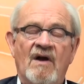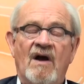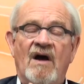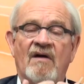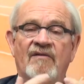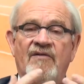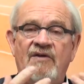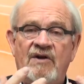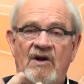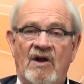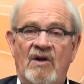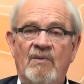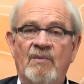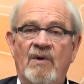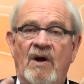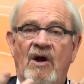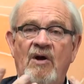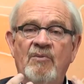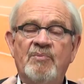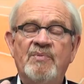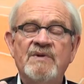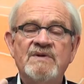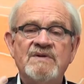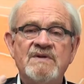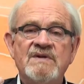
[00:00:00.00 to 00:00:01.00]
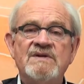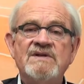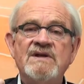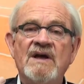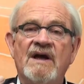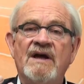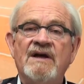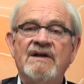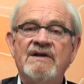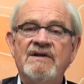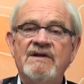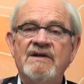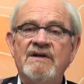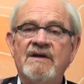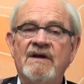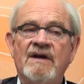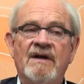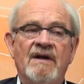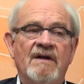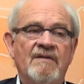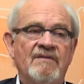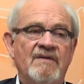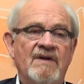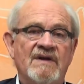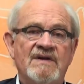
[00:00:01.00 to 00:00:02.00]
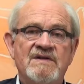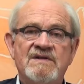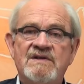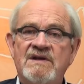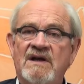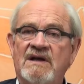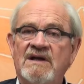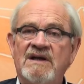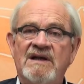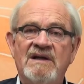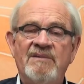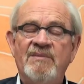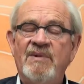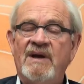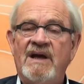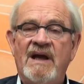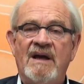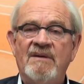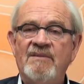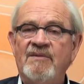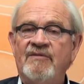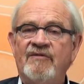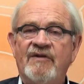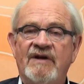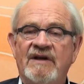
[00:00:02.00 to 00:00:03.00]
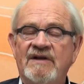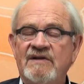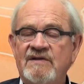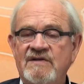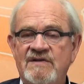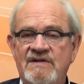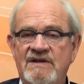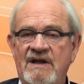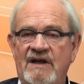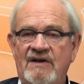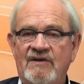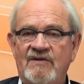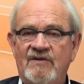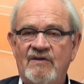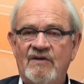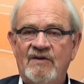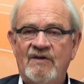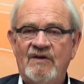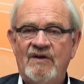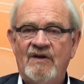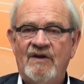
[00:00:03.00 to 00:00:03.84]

of an open society that suddenly became a failed state.